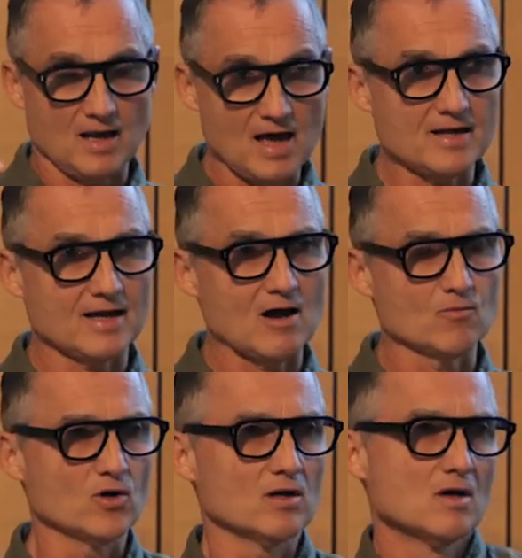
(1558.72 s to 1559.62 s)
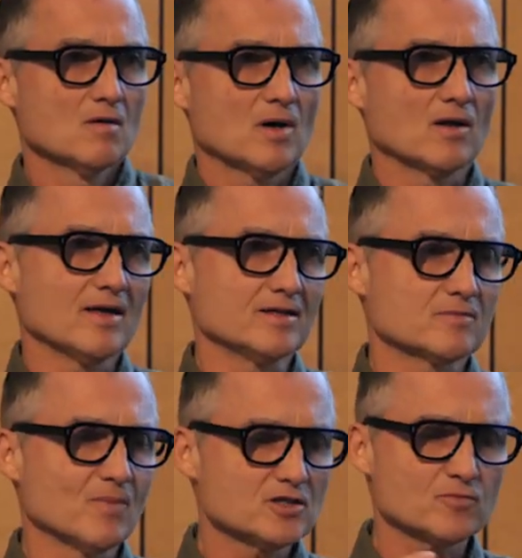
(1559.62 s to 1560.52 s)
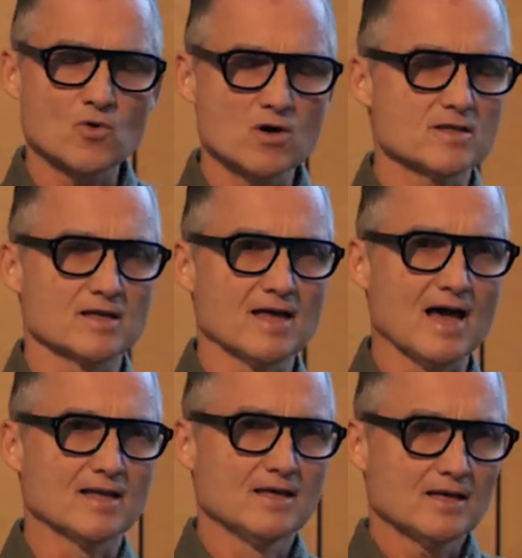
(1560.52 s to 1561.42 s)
the lighting output, but it's much more than that.